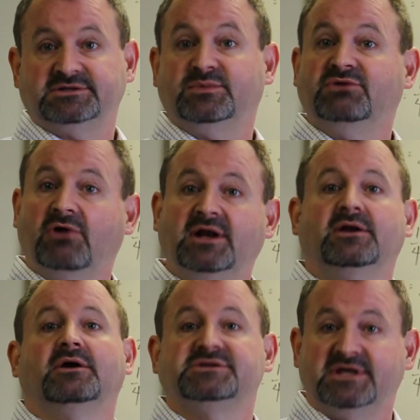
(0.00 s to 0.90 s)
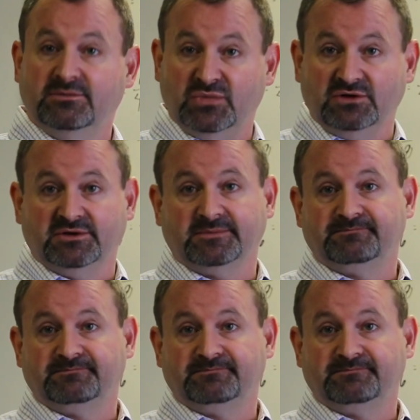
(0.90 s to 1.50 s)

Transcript: to be right in our same building.